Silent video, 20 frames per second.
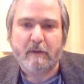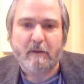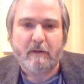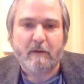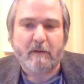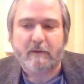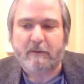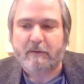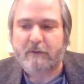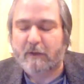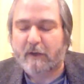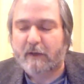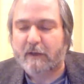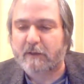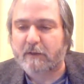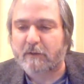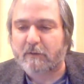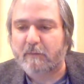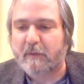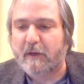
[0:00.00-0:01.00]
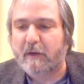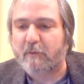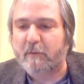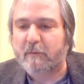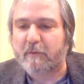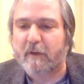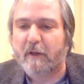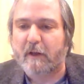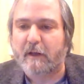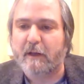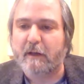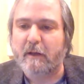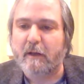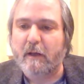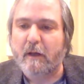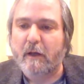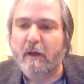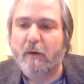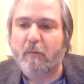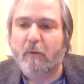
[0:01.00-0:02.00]
and the scientist might reply
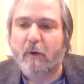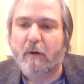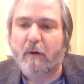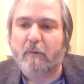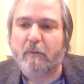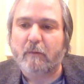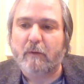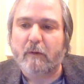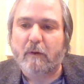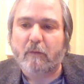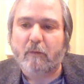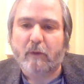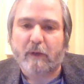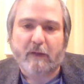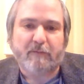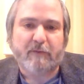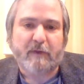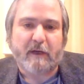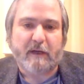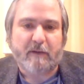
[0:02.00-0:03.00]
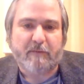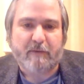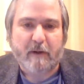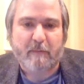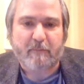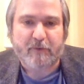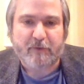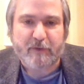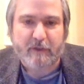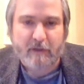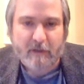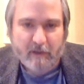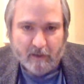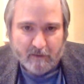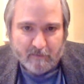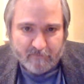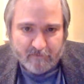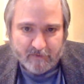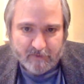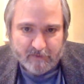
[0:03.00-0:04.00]
well we have 95%
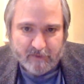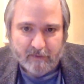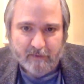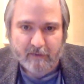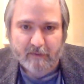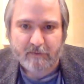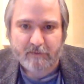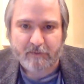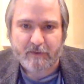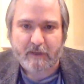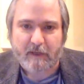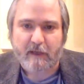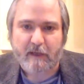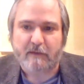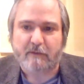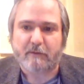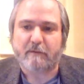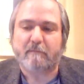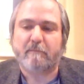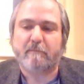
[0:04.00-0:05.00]
confidence that that is the case.